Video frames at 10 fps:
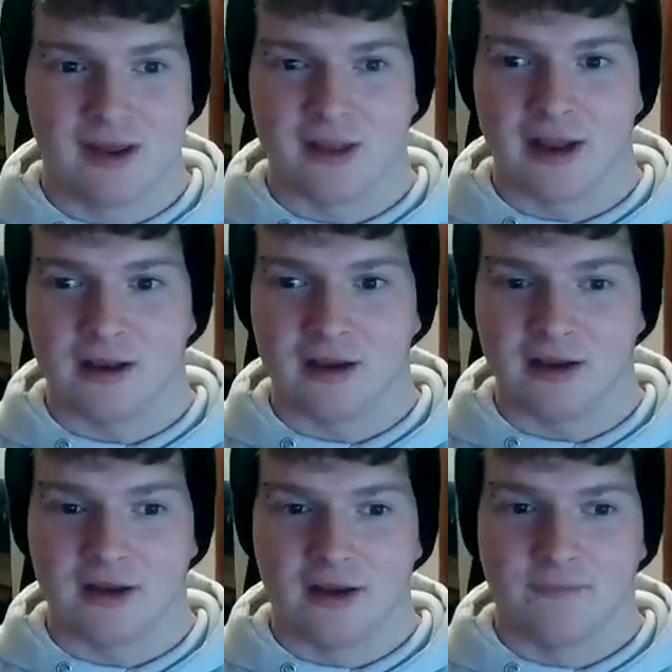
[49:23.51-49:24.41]
they're
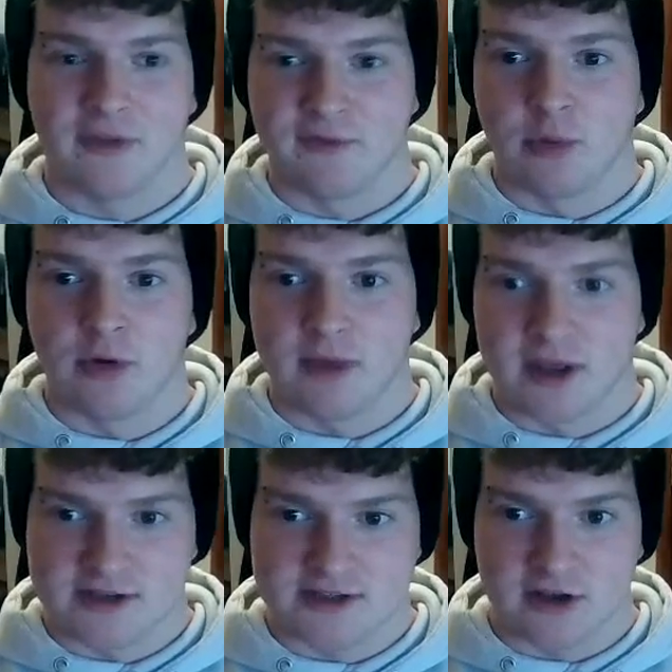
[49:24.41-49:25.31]
like, if you put me
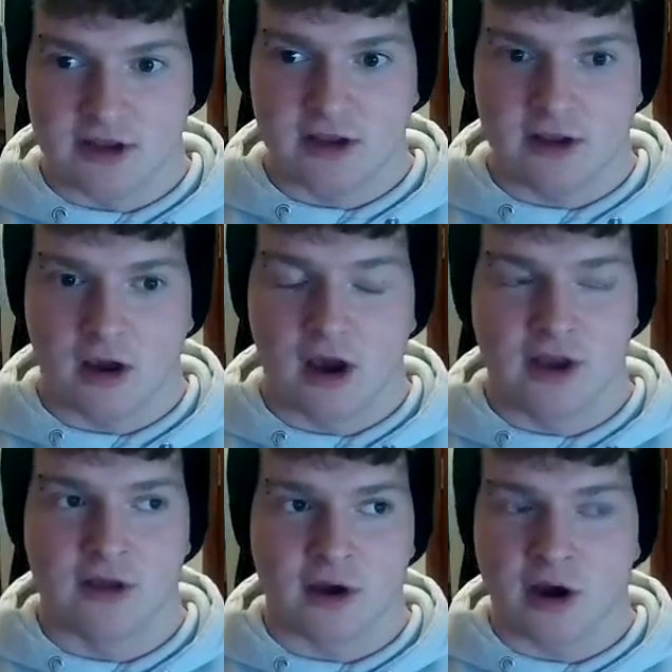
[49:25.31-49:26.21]
in a study, I'd
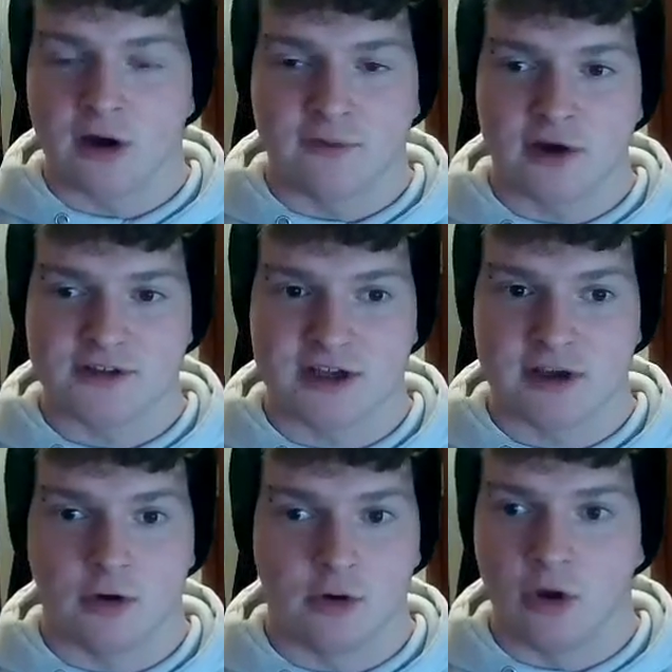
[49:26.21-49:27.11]
either half-ass
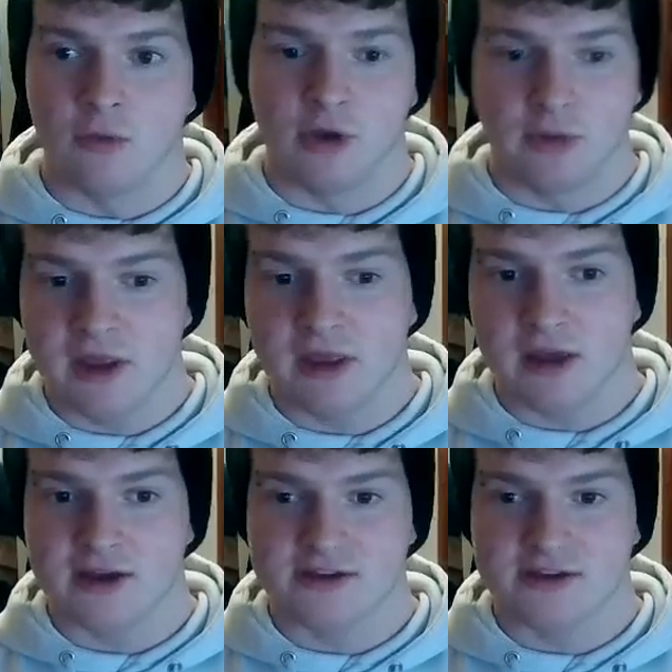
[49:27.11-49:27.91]
it or not want to be there.